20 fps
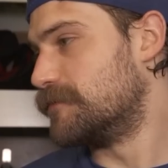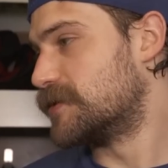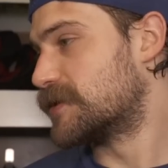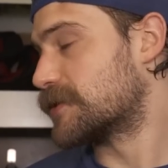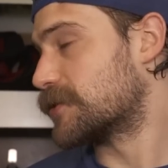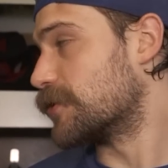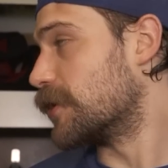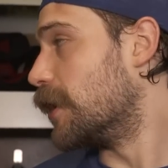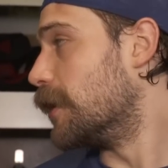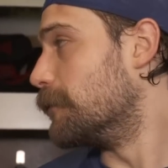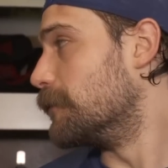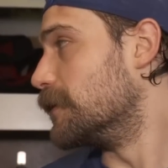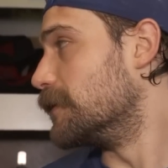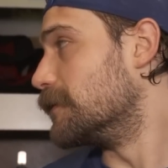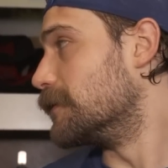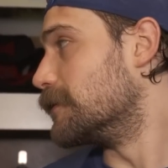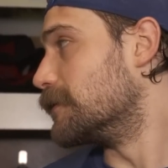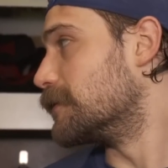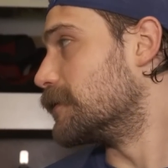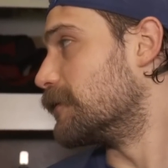scrum
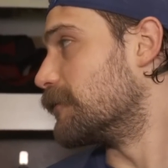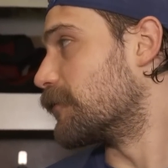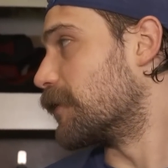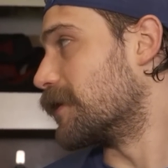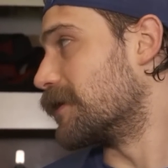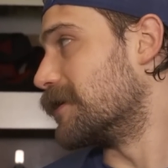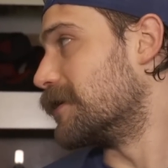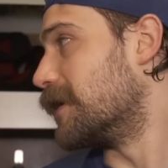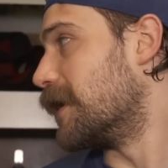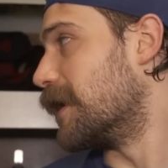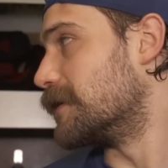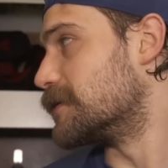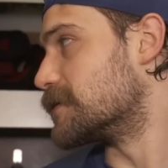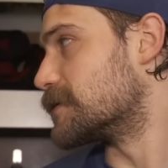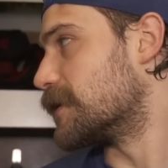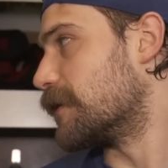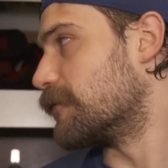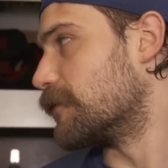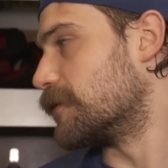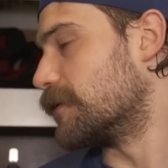and in front of the net,
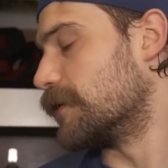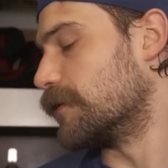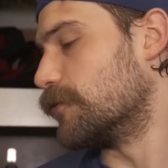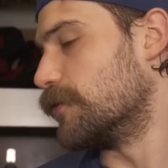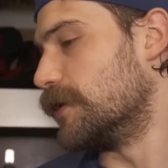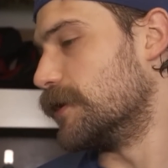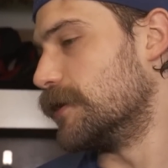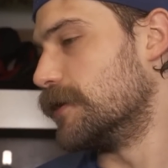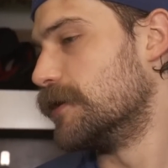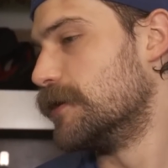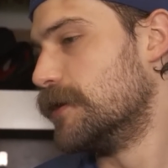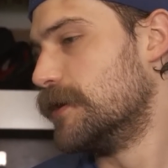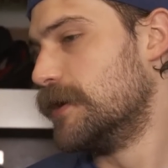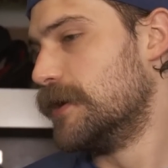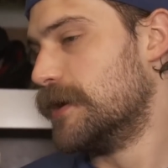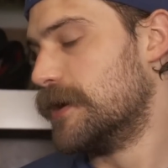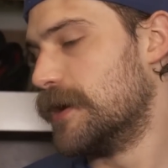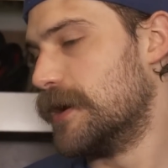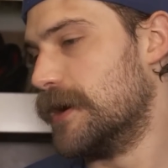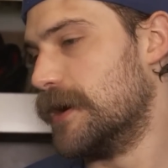just everything. We
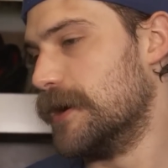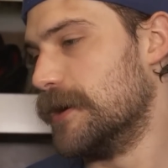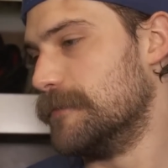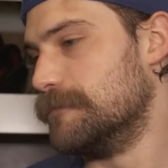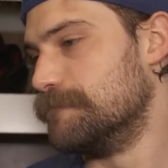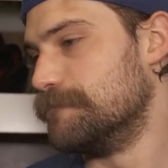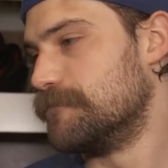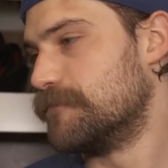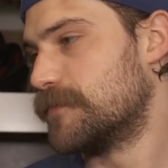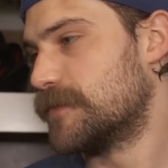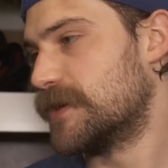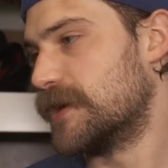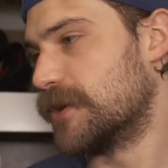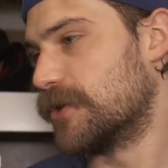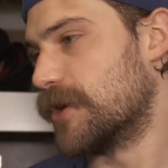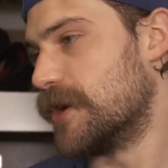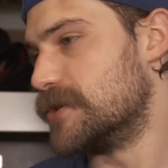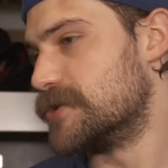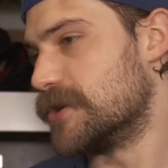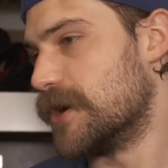did
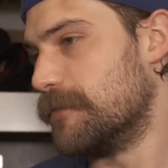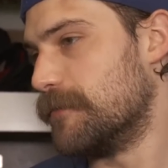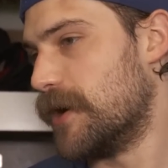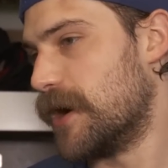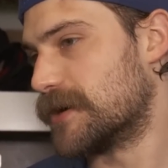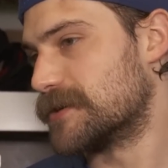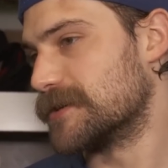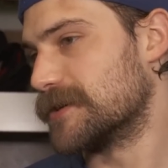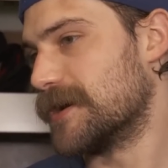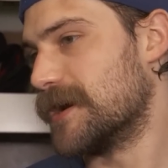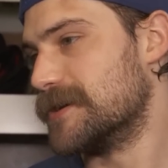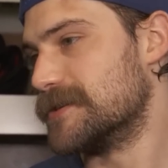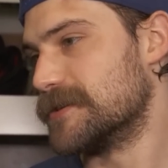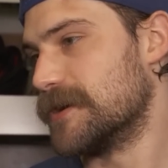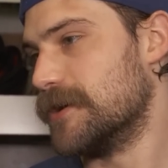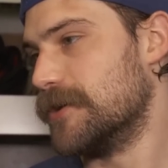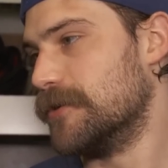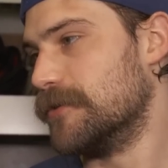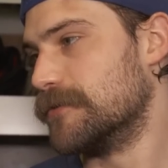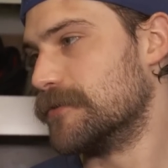a great job boxing guys
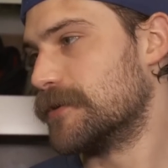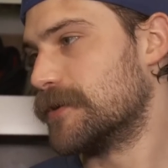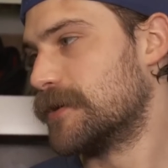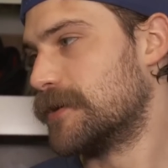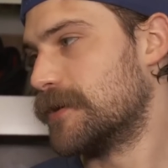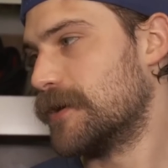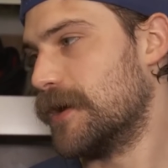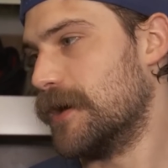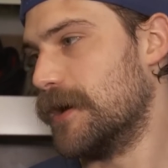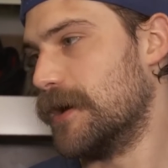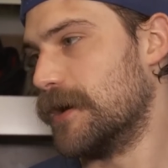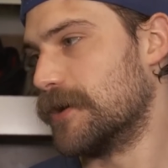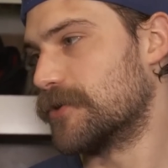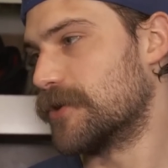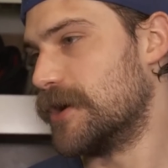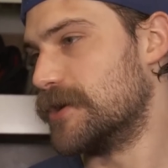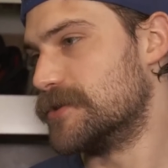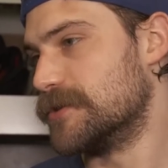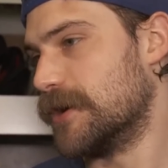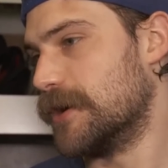out, great